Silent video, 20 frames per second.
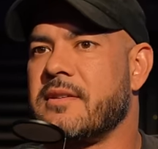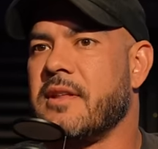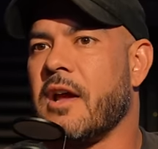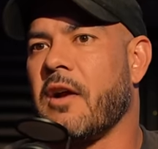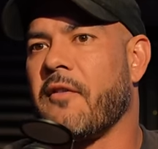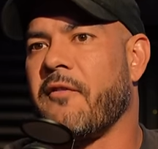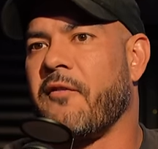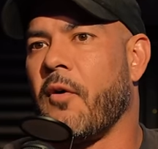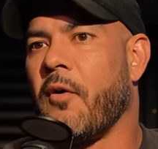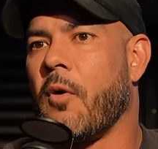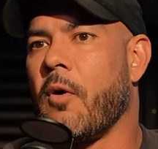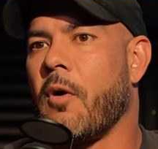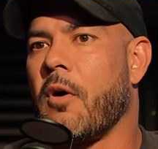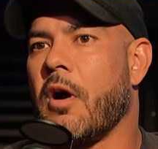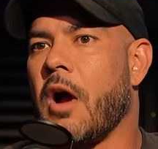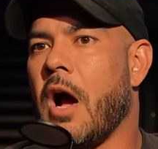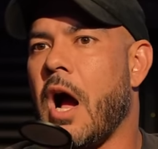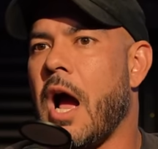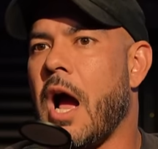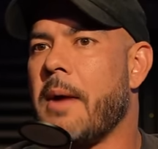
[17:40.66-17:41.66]

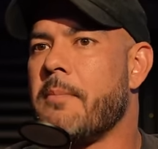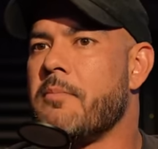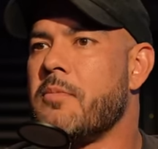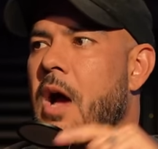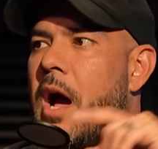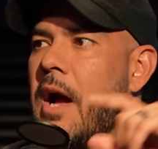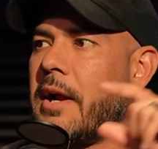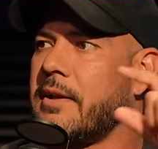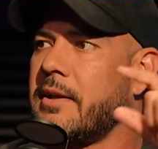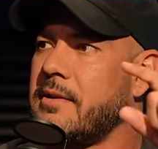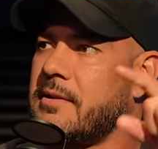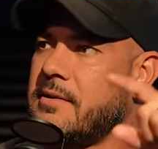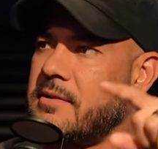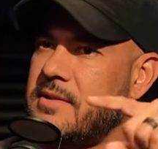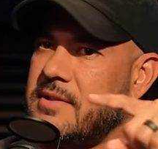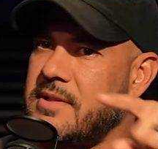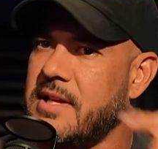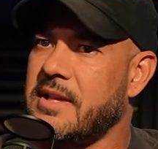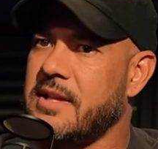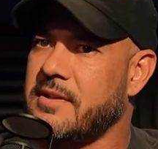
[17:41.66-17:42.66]
Therefore, I'm not
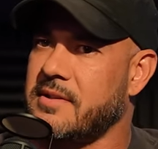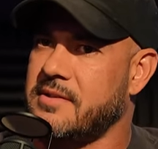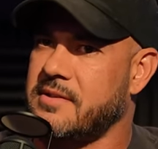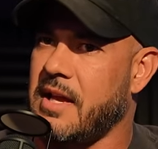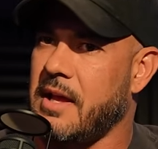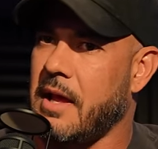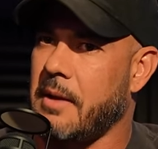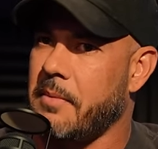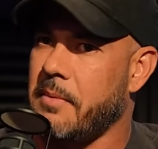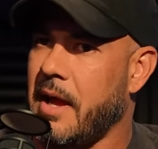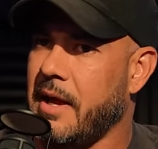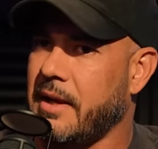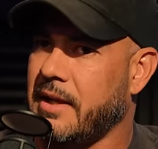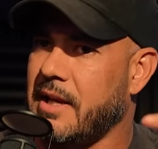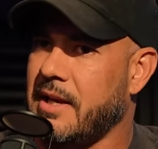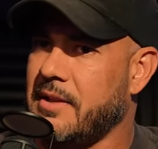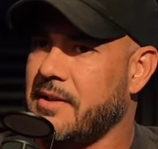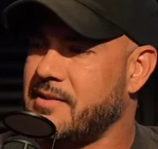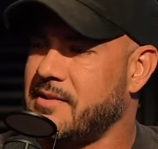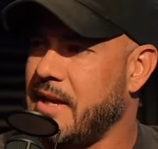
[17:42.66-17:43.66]
seeing the same, I'm not
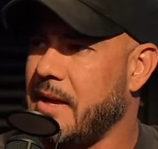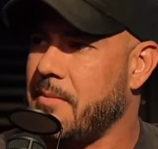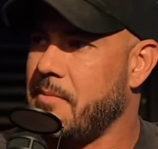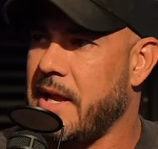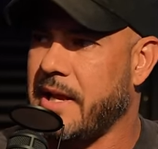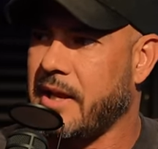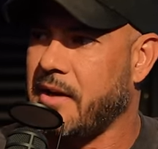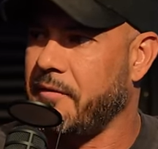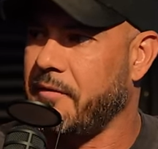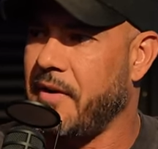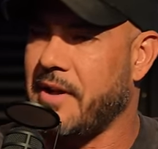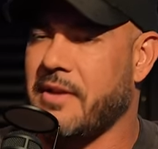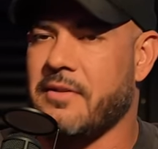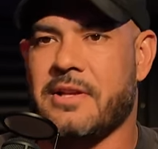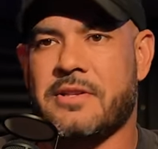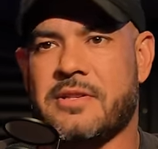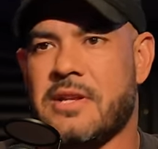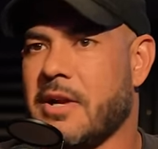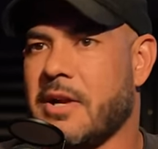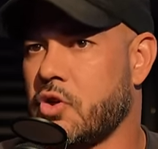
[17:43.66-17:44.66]
getting the same negative effect. And
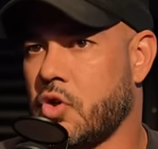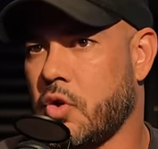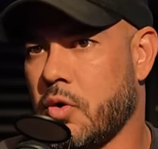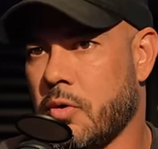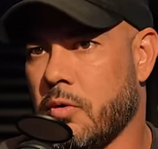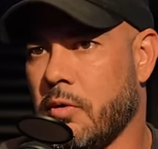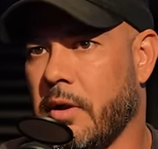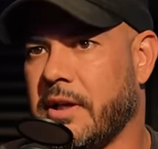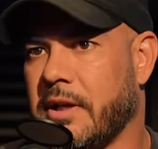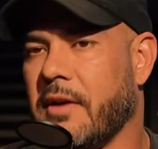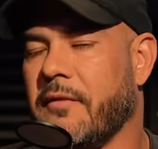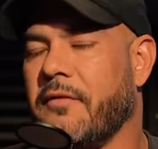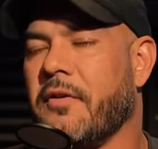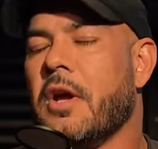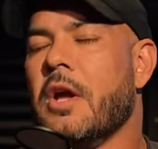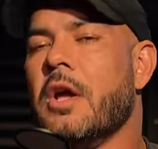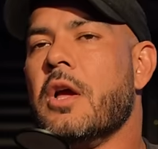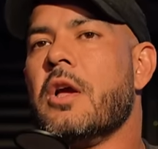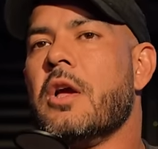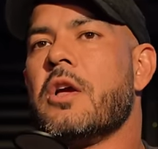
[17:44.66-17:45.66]
that's not mm. true. Like
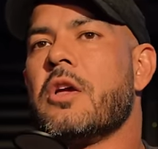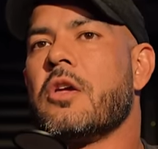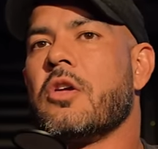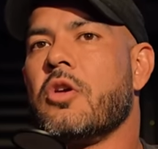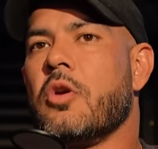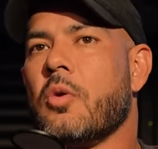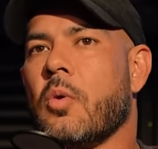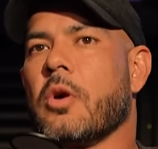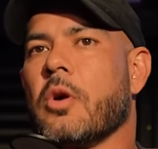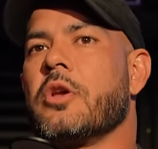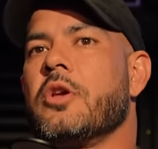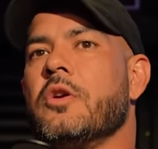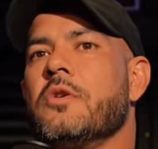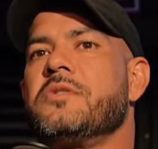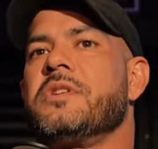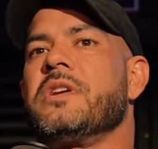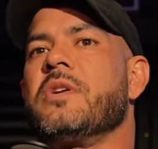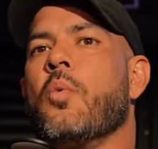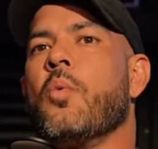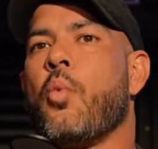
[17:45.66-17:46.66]
if you are
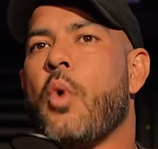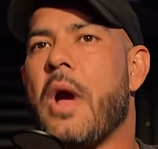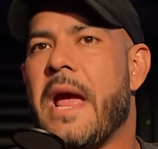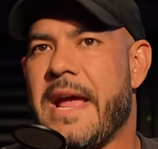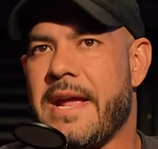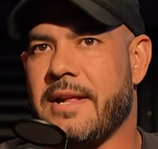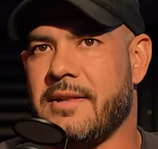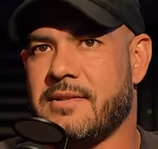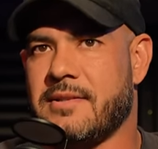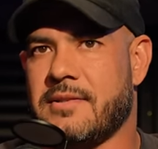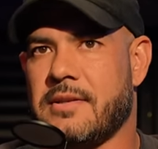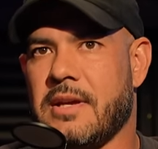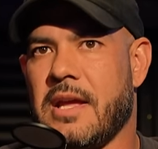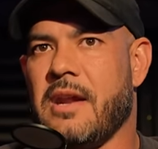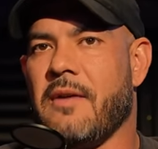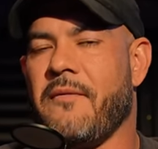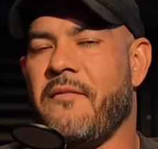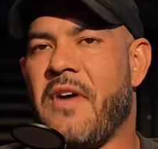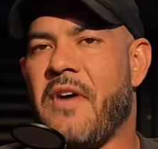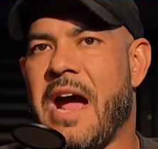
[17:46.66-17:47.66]
using weights
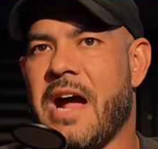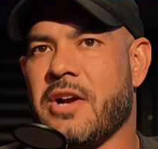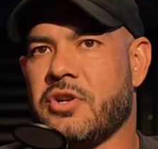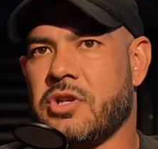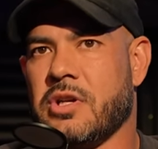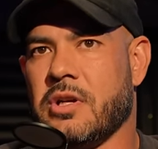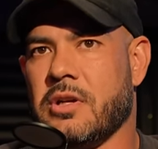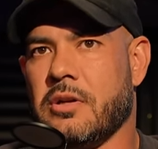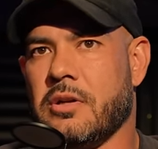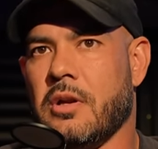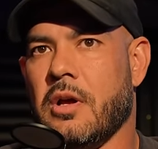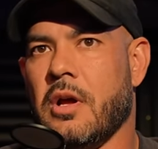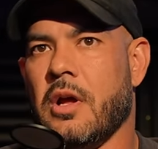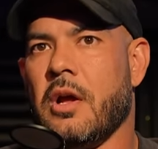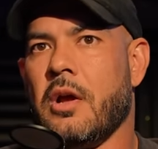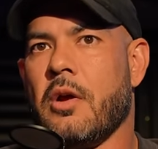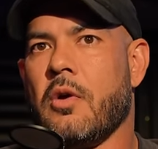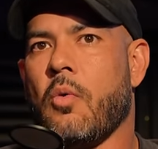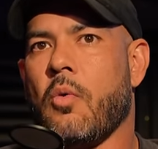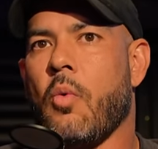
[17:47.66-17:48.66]
in a fashion
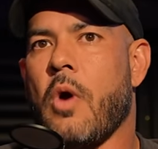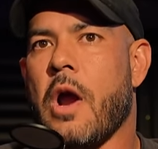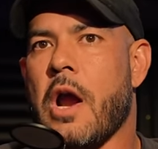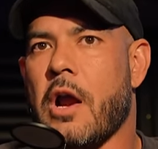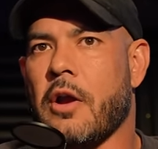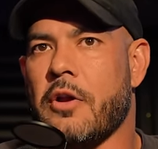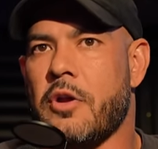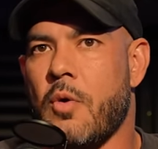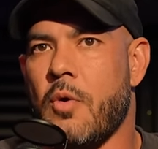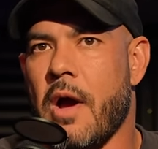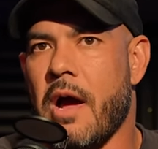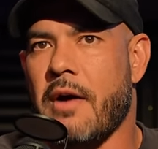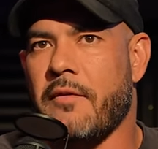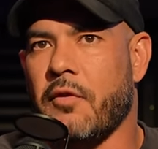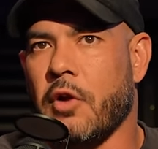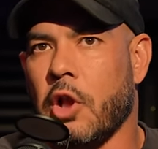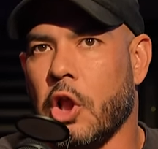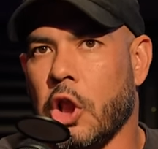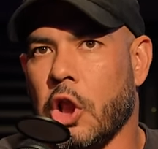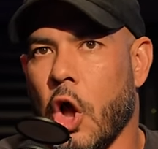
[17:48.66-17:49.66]
where you
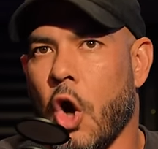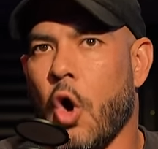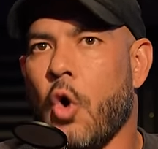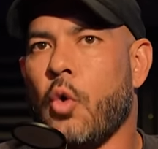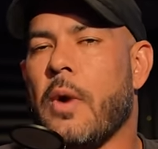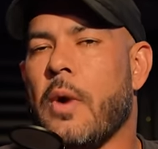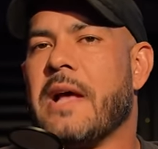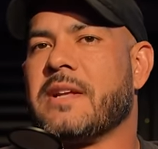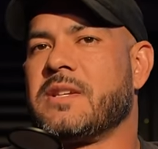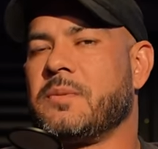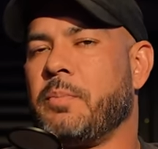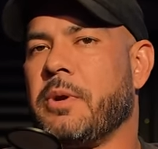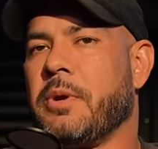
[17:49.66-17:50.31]
have low rest